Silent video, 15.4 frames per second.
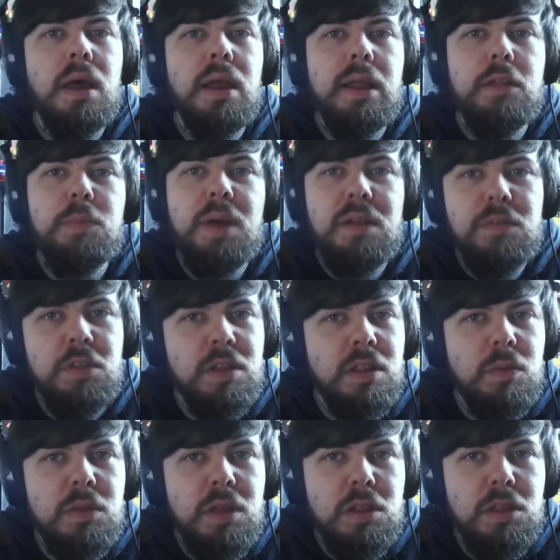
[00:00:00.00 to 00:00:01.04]
It's part of a thing
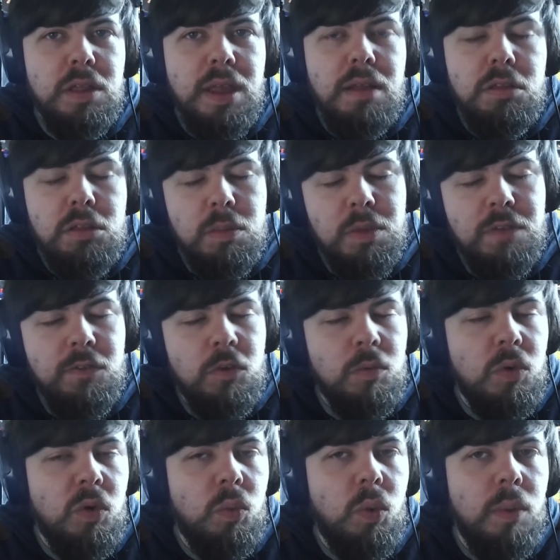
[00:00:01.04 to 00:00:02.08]
that we're testing out. There's going to be a few
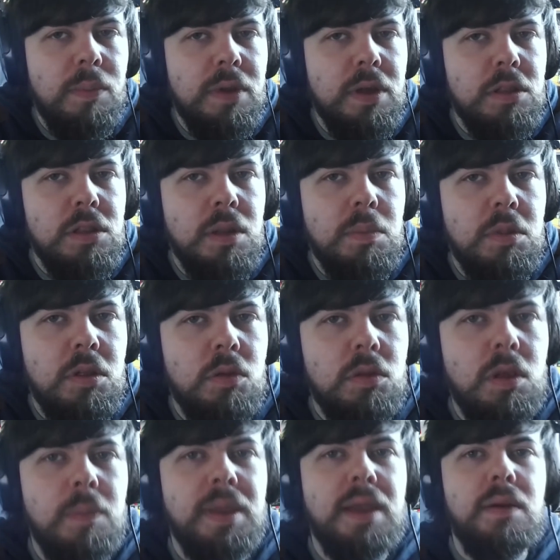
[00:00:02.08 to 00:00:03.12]
more one-person episodes
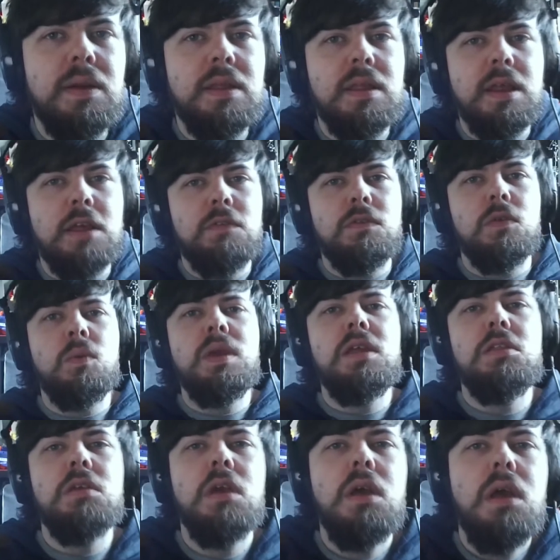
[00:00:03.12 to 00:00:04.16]
coming out in the next few
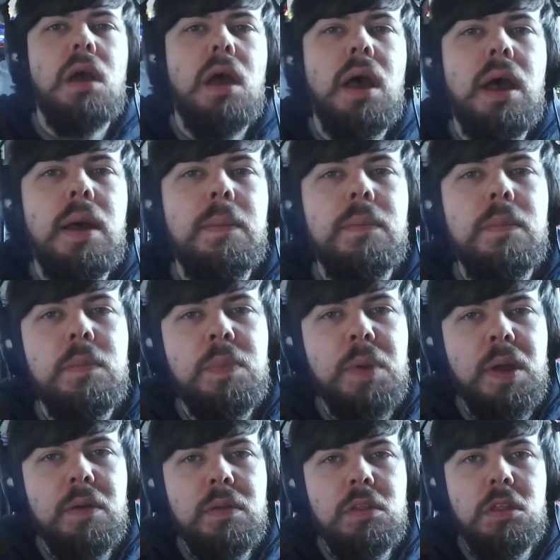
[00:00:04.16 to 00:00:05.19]
weeks.
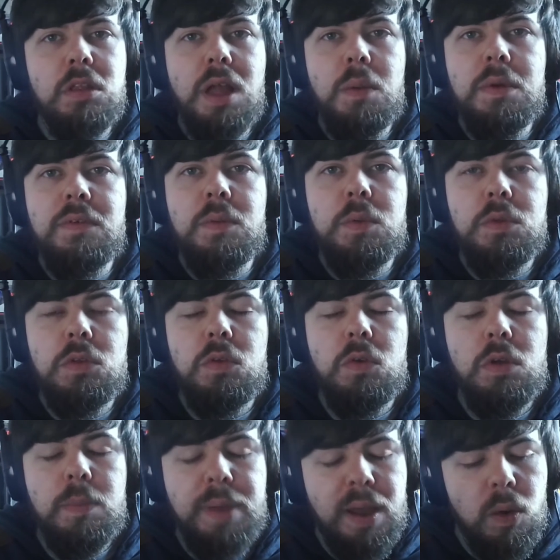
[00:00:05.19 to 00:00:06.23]
But to start with, I want to
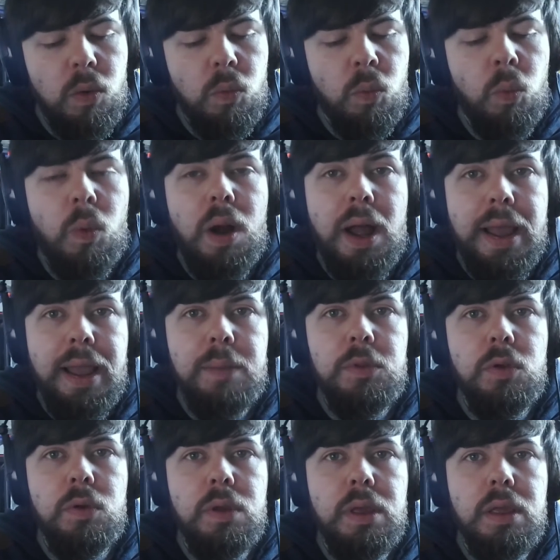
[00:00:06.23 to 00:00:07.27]
talk about why I'm
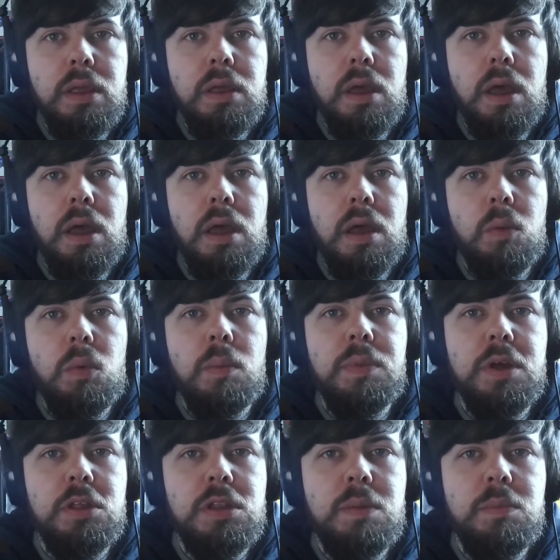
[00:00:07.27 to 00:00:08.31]
doing a
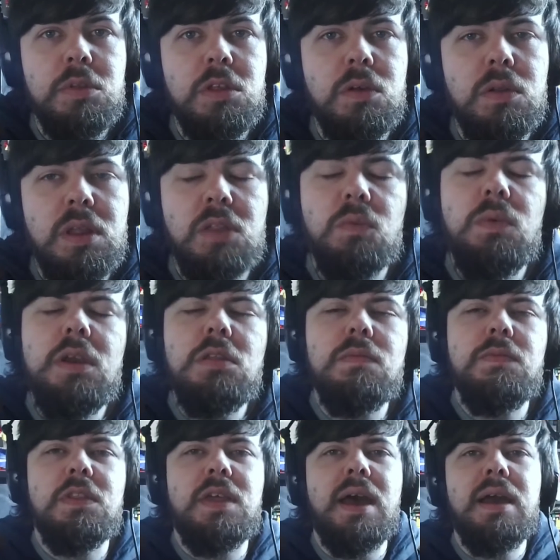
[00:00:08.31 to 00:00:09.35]
one-person episode. And the
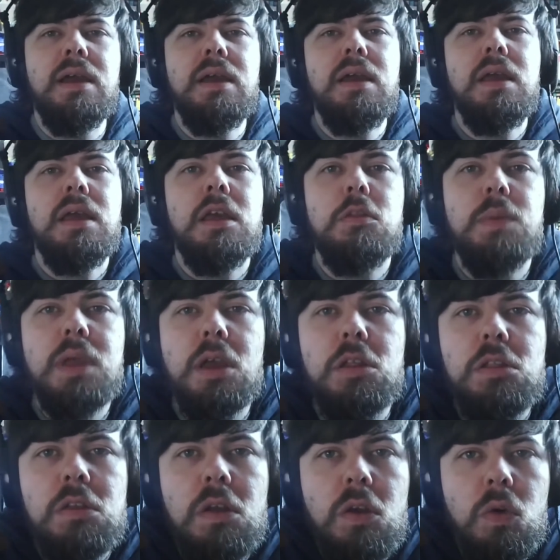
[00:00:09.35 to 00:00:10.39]
reason for that is
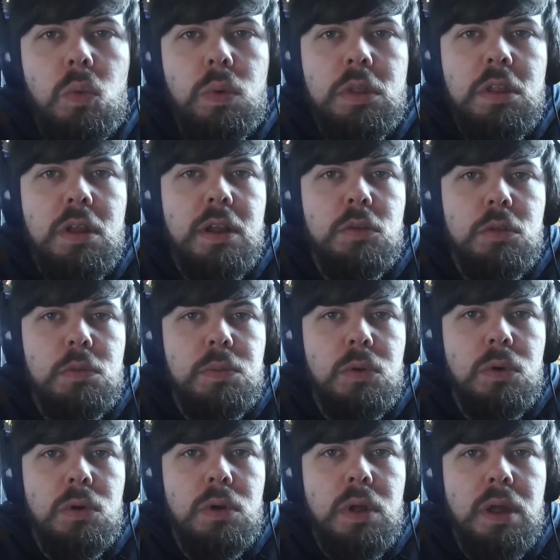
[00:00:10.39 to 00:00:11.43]
because we're starting to
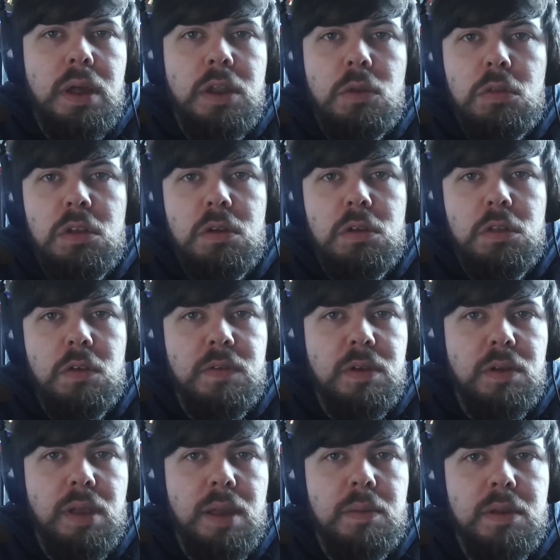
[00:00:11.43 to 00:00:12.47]
explore a new series over
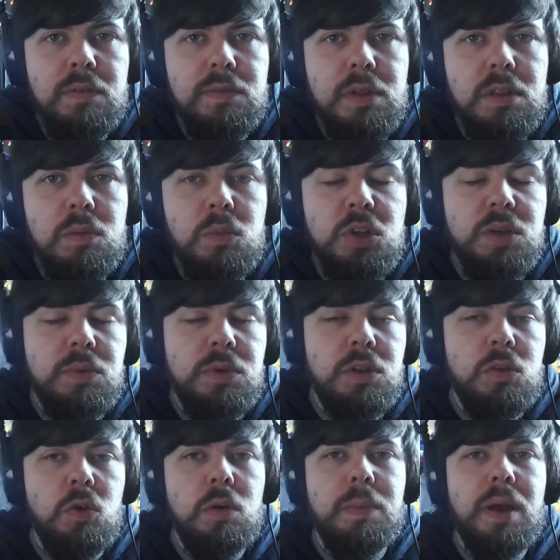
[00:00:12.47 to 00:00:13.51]
here at Game Dev London, which I'm going
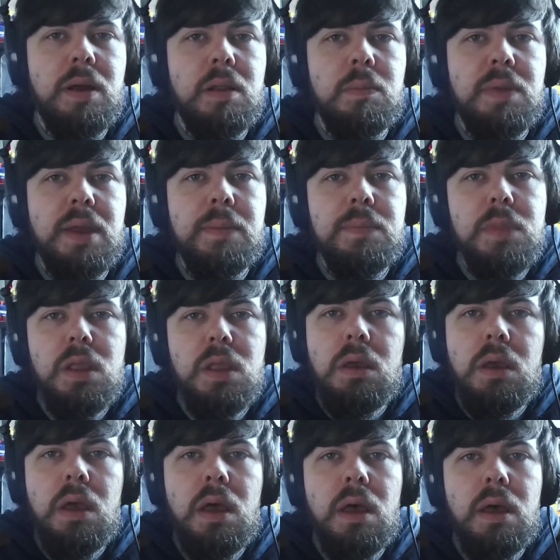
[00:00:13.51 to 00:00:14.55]
to talk about in a bit.
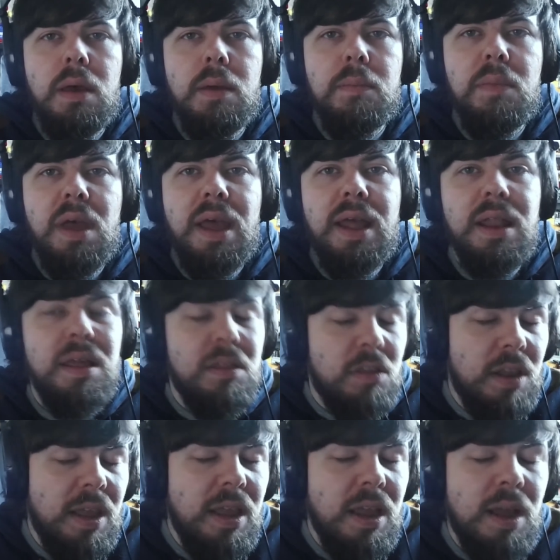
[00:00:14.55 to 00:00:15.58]
And
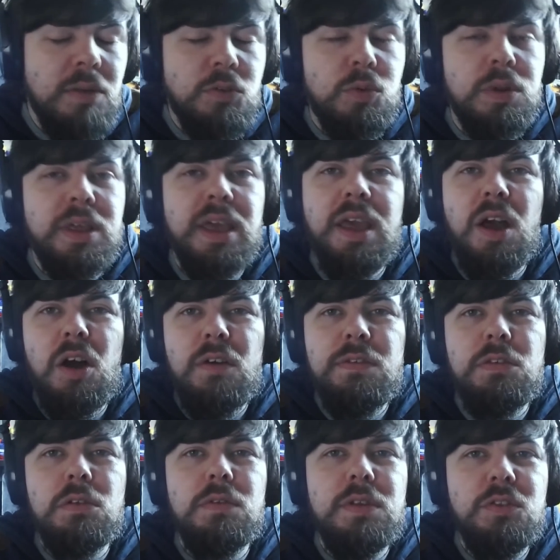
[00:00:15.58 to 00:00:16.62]
today I just want to kick it
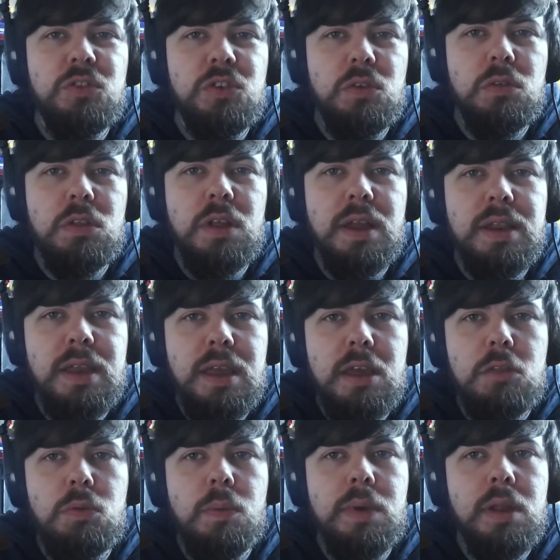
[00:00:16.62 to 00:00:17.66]
off, sort of introduce the
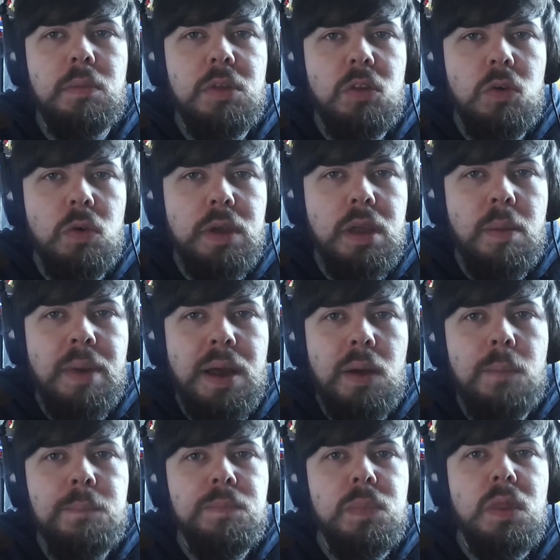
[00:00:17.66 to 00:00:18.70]
ideas, what we're going to be talking
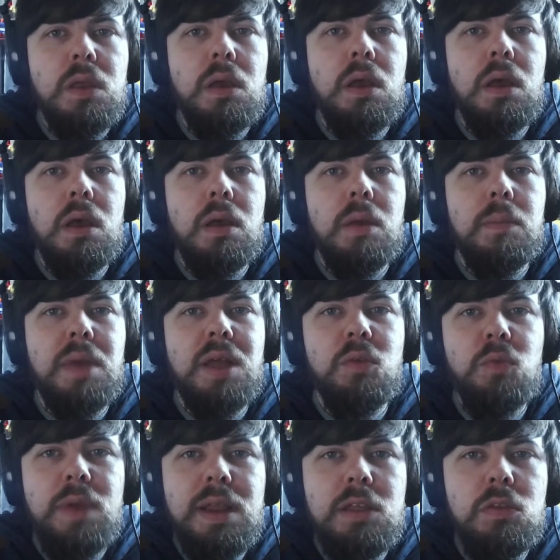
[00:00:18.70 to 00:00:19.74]
about,
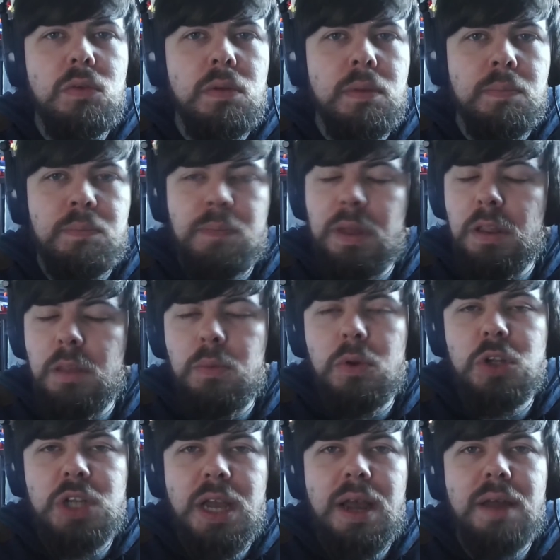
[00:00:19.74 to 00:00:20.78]
and really to basically put
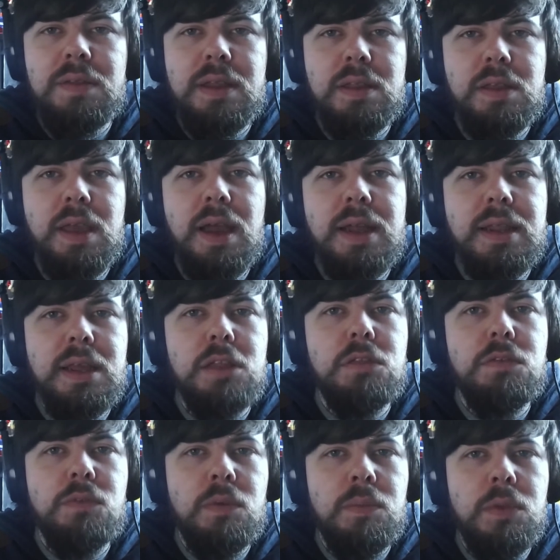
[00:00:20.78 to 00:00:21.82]
a shout out there to get
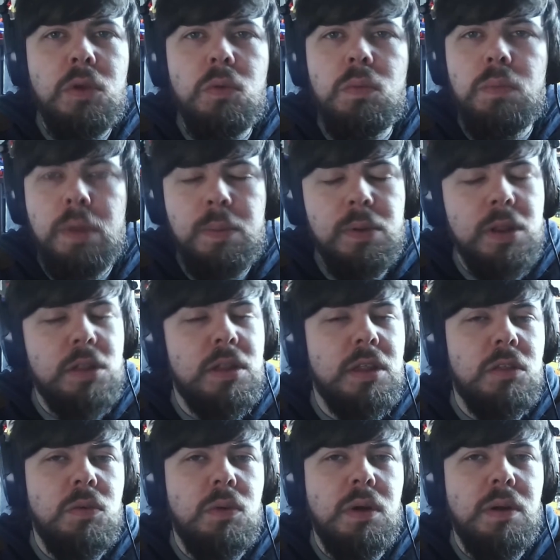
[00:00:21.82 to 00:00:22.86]
ideas from you people
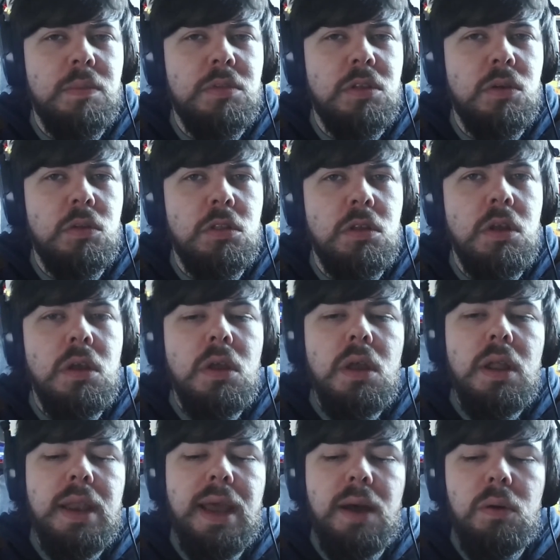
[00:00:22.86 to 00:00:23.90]
listening to our episodes.
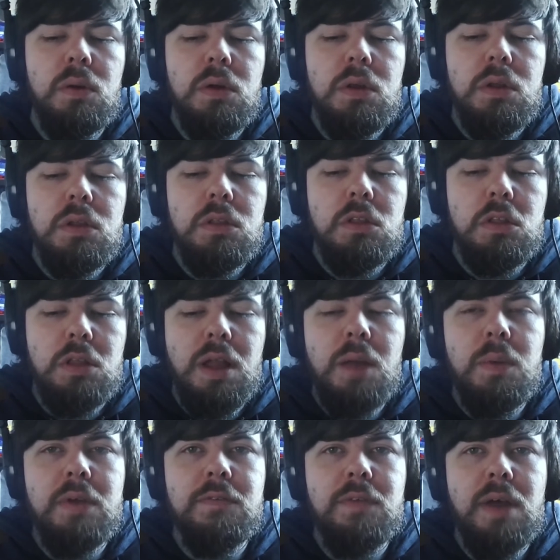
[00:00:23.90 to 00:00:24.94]
Now, to
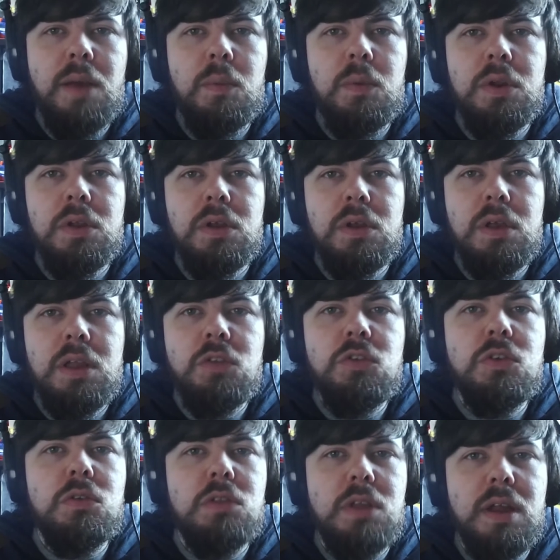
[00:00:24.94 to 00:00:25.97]
start with, I want to
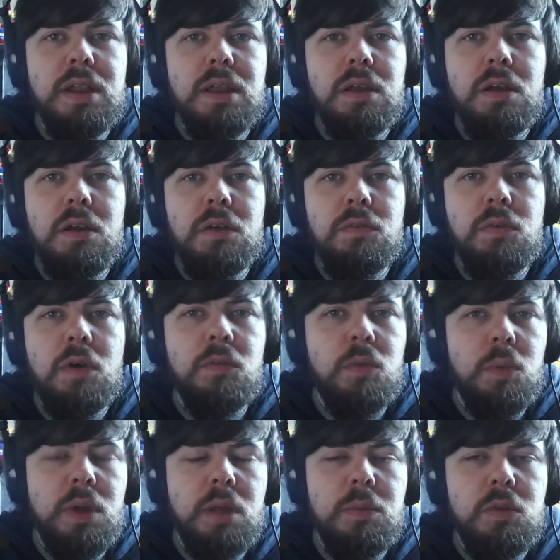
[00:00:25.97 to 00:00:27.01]
introduce the idea of what
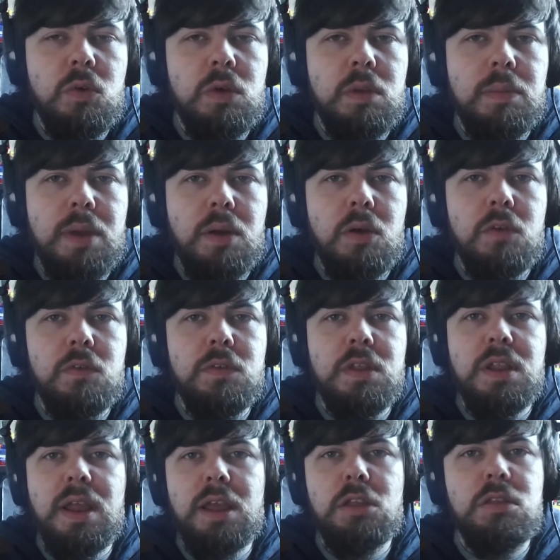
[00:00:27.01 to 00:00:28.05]
we're going to be talking about over
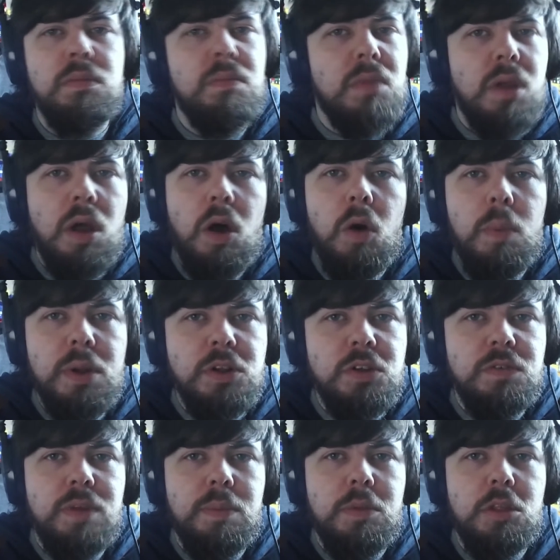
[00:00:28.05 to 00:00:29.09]
the next whole bunch
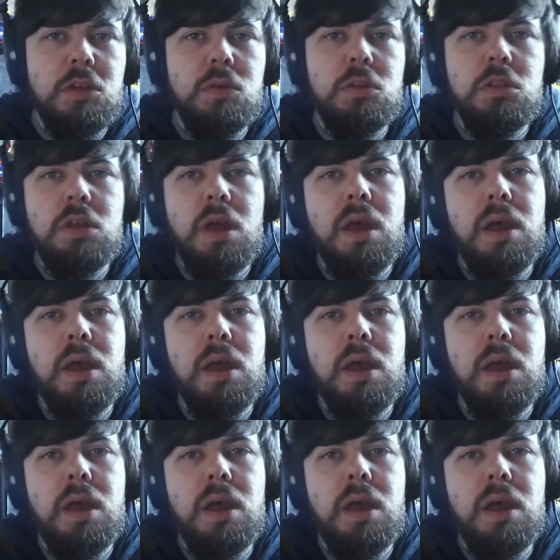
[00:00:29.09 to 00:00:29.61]
of episodes.